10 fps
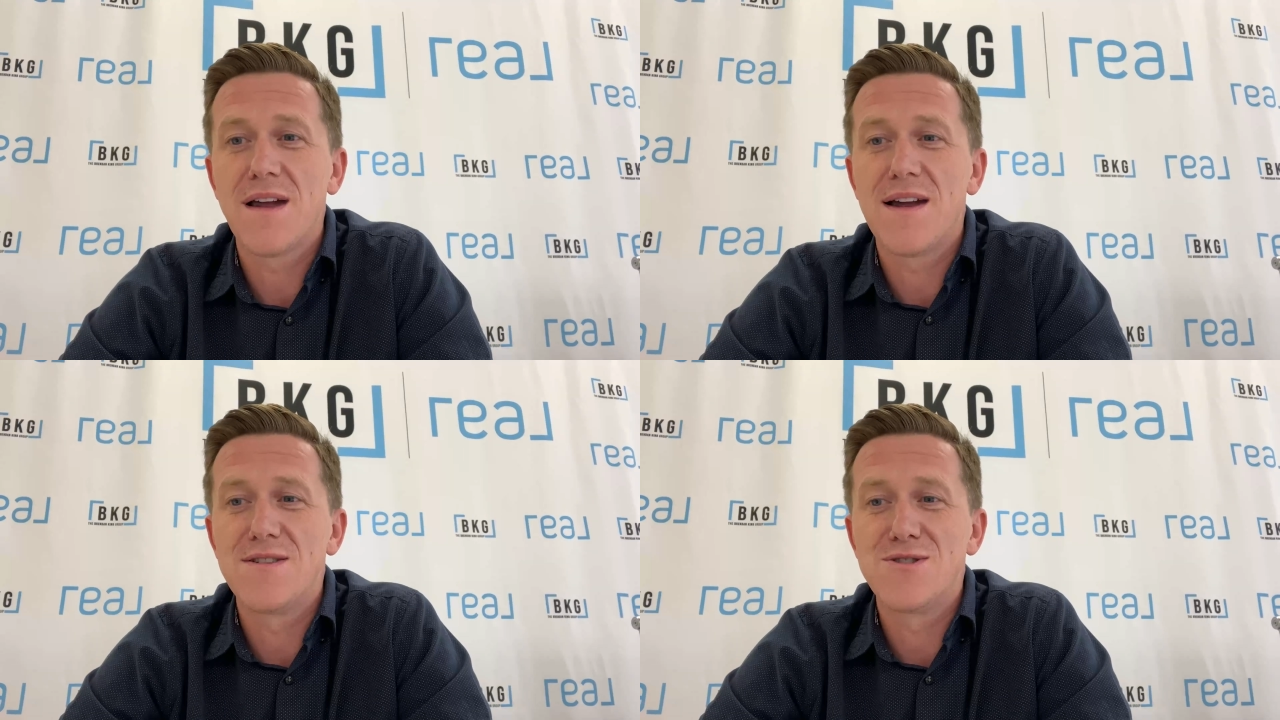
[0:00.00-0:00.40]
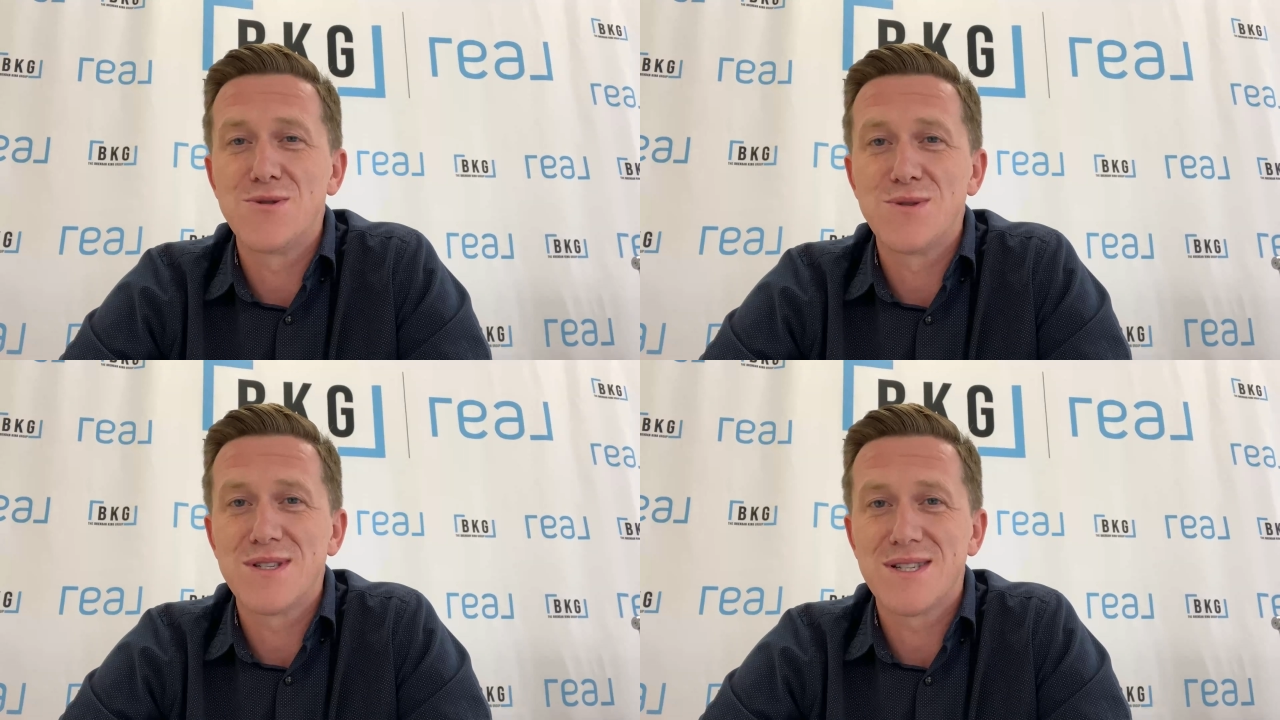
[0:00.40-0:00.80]
and
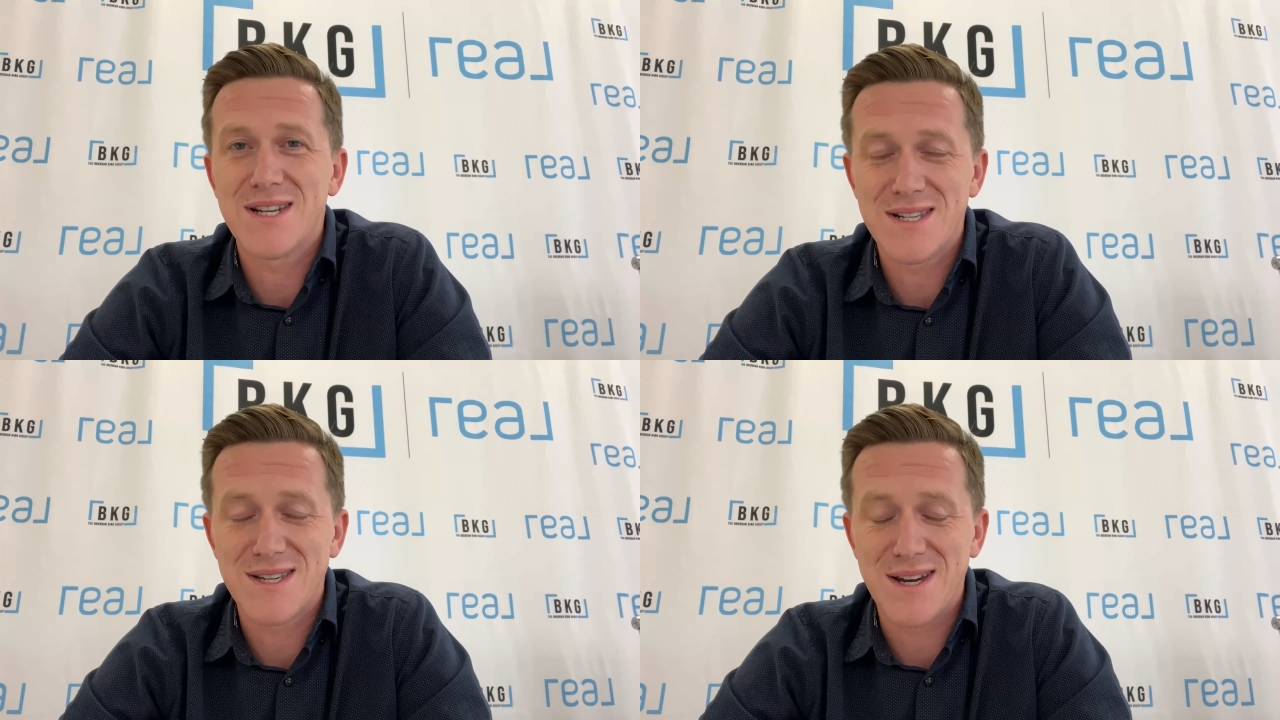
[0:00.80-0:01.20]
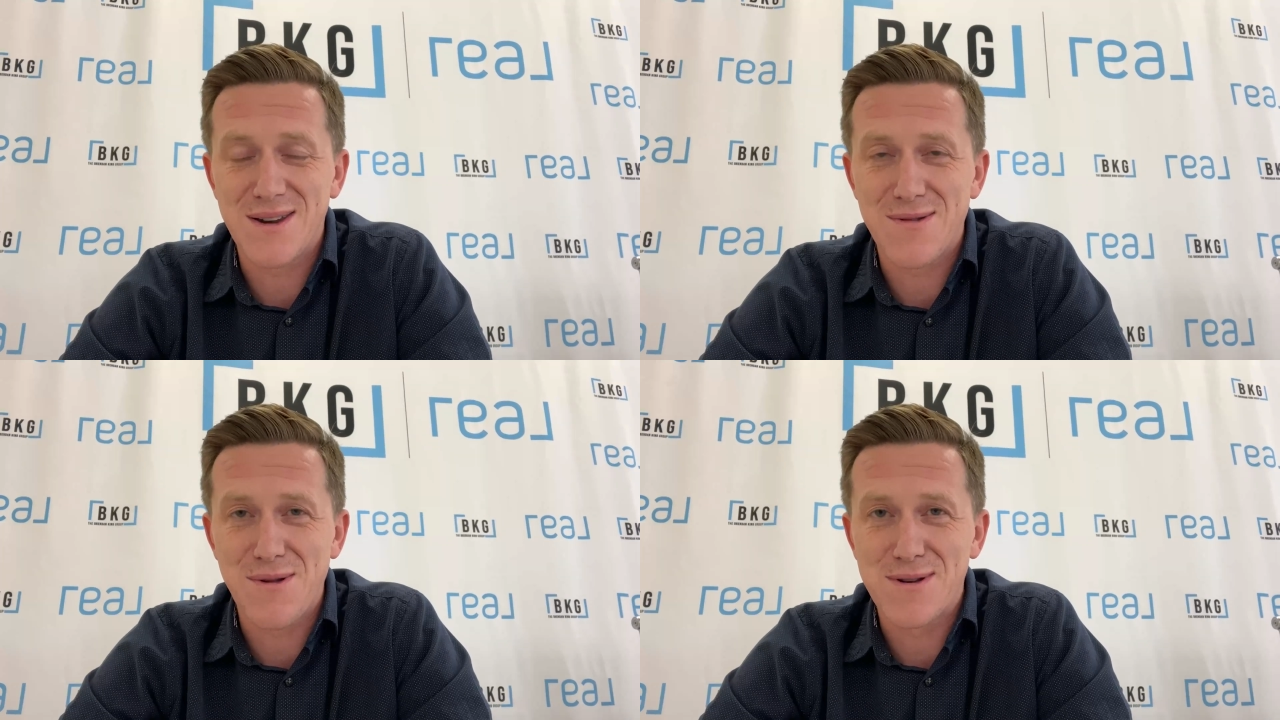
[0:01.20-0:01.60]
June
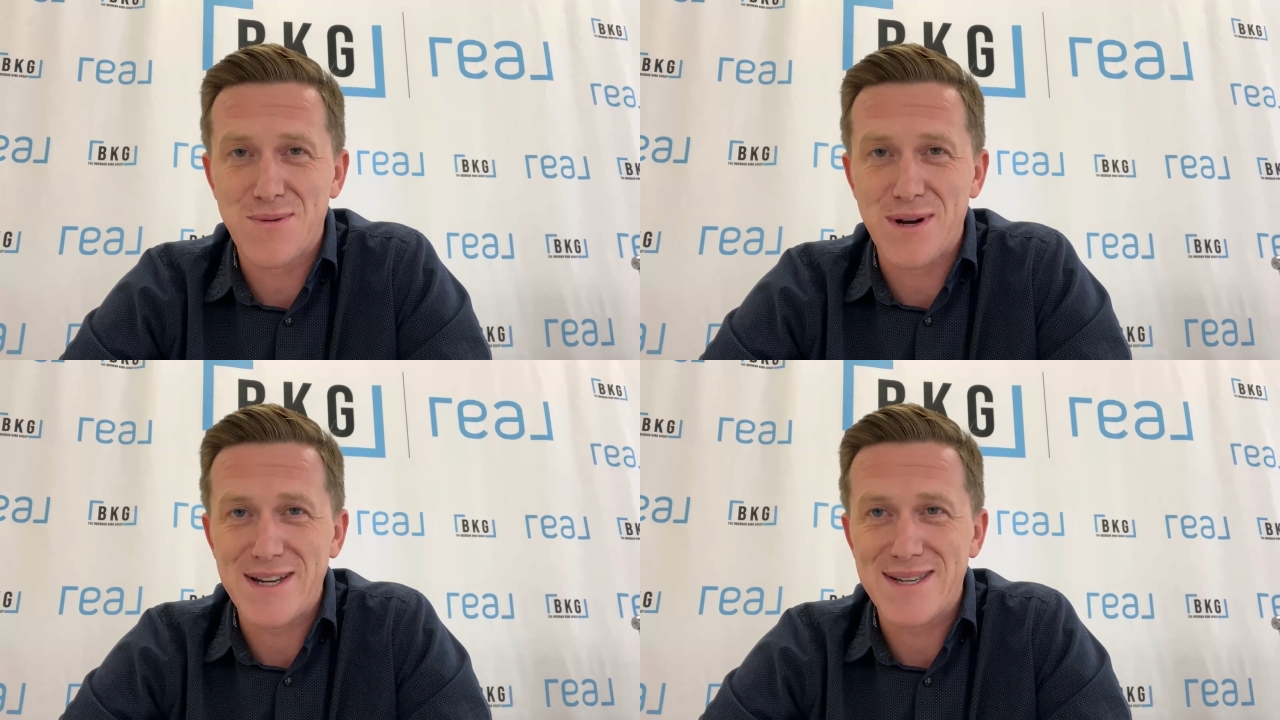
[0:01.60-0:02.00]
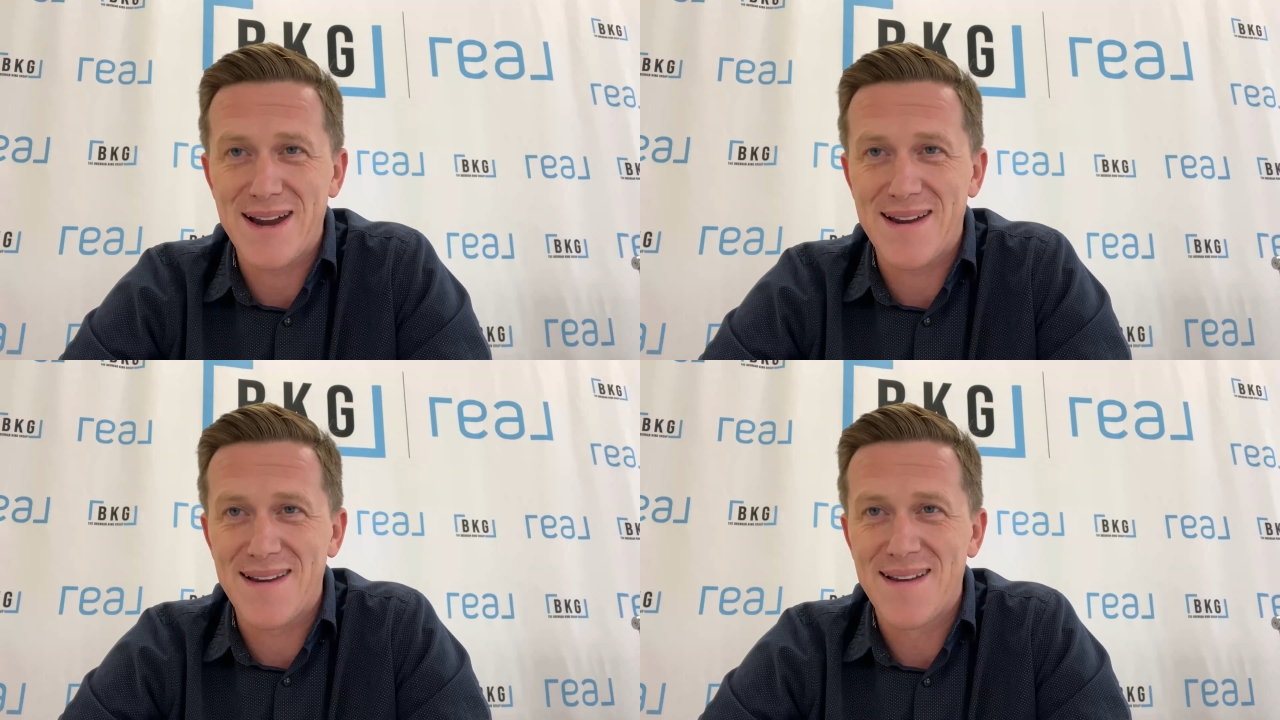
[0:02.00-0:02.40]
16th through the
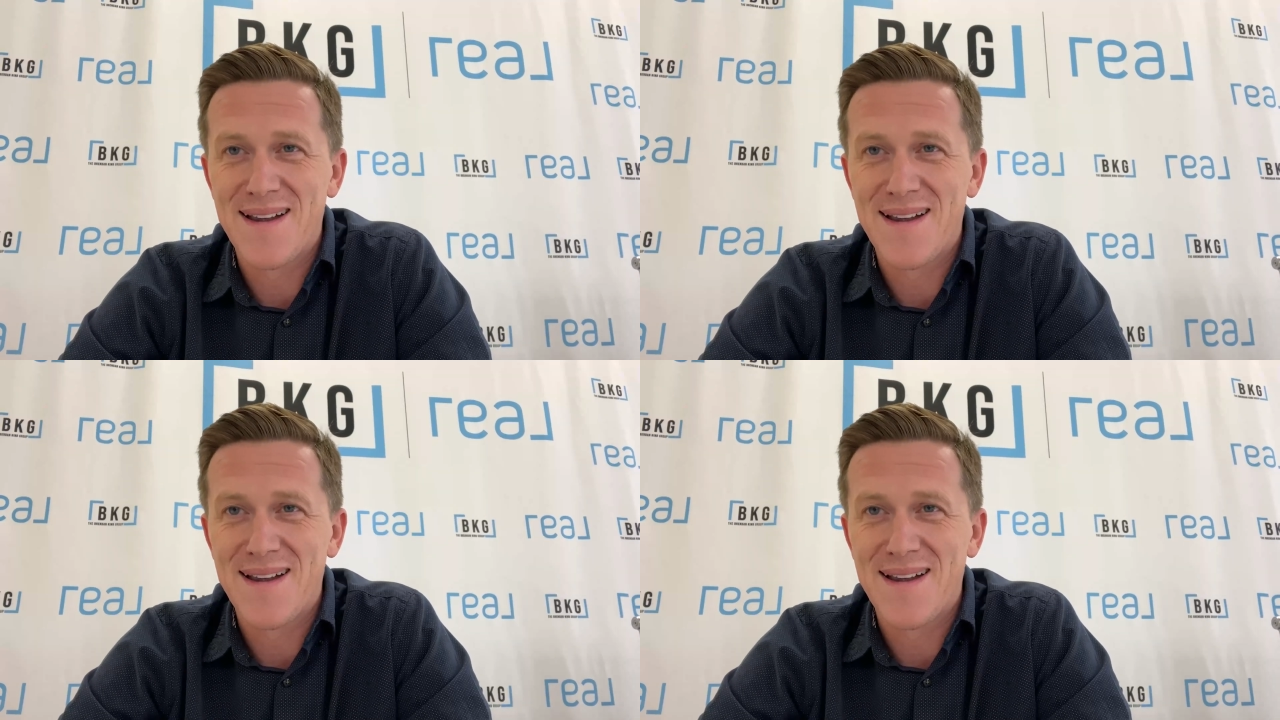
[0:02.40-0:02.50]
22nd.